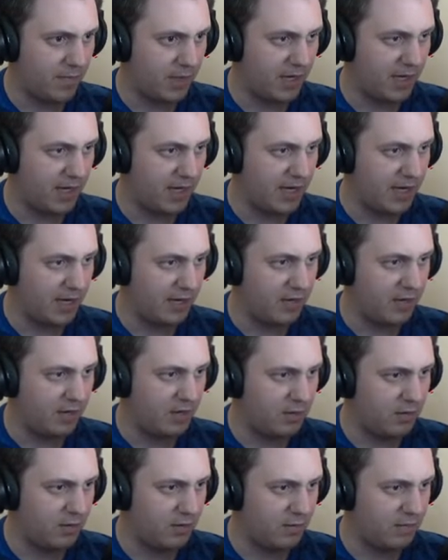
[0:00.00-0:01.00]
I need
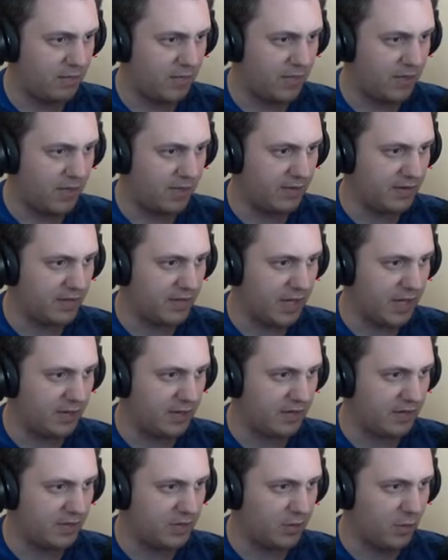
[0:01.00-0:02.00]
inside
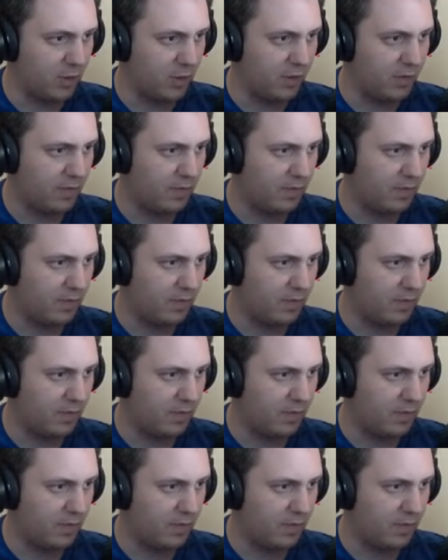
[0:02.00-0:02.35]
this door.